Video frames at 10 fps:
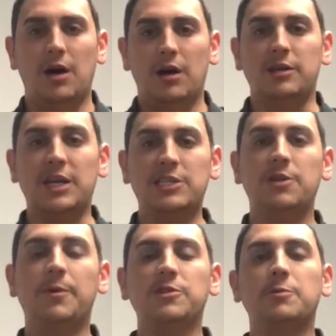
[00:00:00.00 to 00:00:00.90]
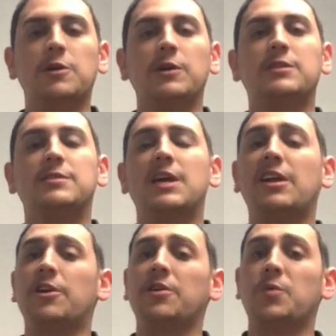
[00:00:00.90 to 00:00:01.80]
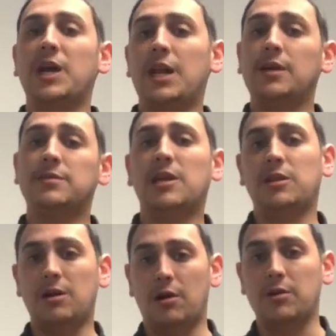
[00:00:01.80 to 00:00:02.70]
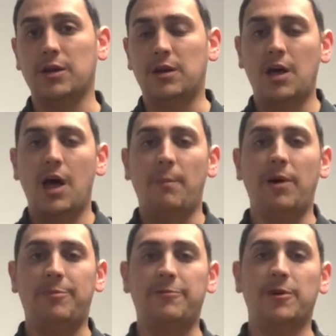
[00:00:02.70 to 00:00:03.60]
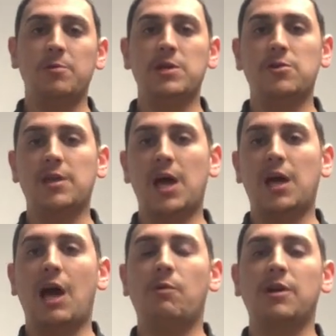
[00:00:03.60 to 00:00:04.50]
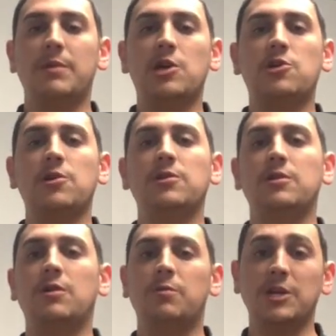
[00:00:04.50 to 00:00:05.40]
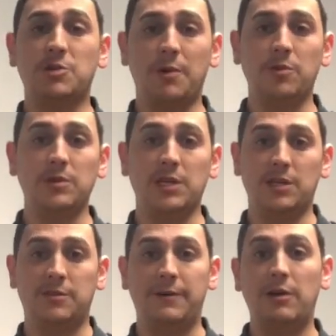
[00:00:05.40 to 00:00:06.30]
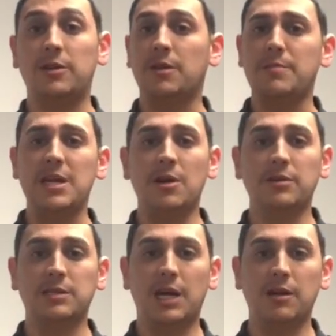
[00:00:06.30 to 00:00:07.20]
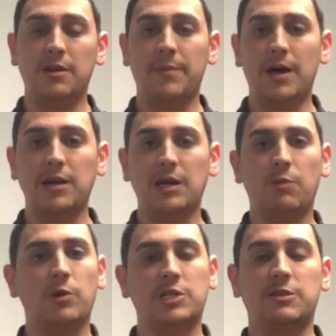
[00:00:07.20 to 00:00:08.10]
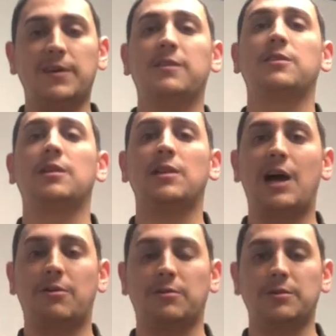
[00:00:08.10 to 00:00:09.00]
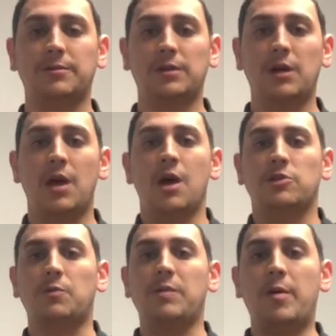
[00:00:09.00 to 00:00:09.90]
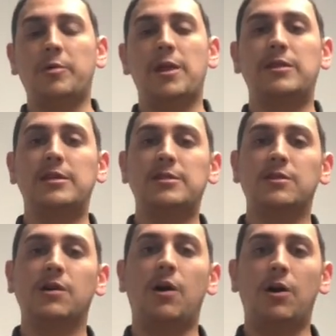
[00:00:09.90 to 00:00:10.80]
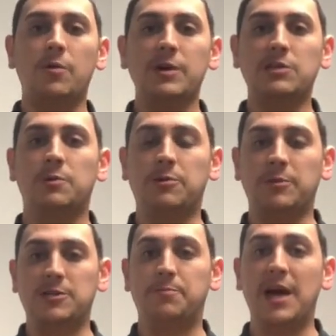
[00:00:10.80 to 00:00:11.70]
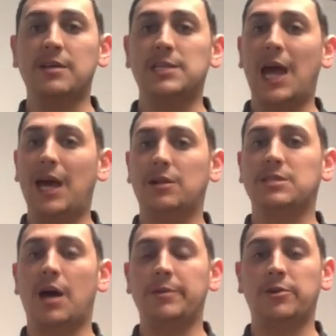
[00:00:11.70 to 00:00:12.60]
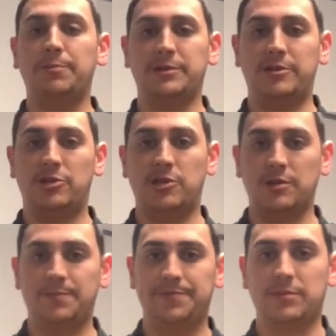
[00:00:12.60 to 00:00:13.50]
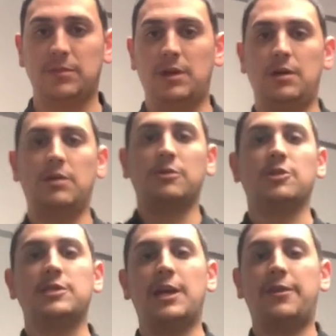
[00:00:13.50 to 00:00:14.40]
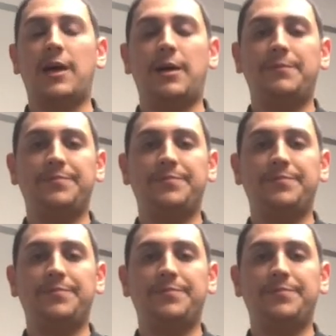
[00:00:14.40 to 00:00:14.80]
The next 2 bones we're going to side are the radius and the ulna. But before we do that, I want to make sure you know which bone is found on the medial side of the body and which is found on the lateral. So remember that this is always with respect to anatomical position, just like that.